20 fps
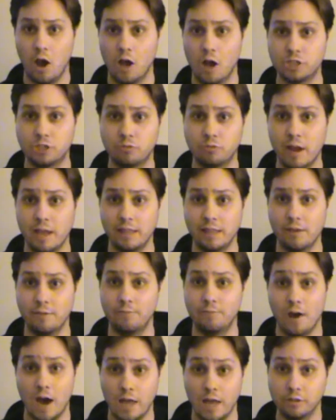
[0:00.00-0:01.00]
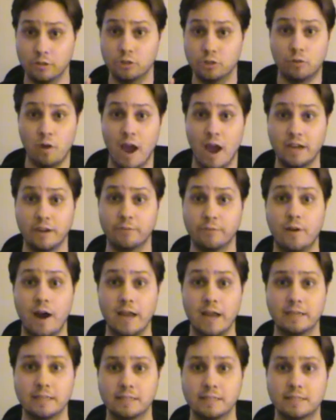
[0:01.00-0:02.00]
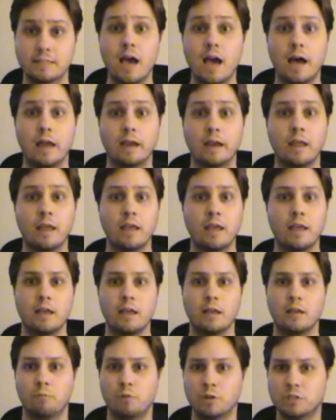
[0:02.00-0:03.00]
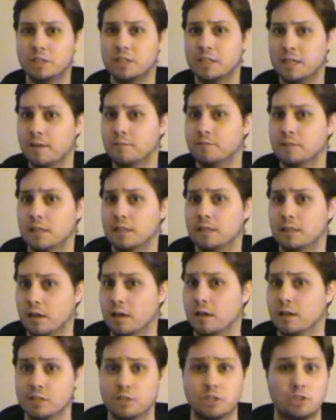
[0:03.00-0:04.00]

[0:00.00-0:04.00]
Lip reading: Australian father trying to find his son, which gives it the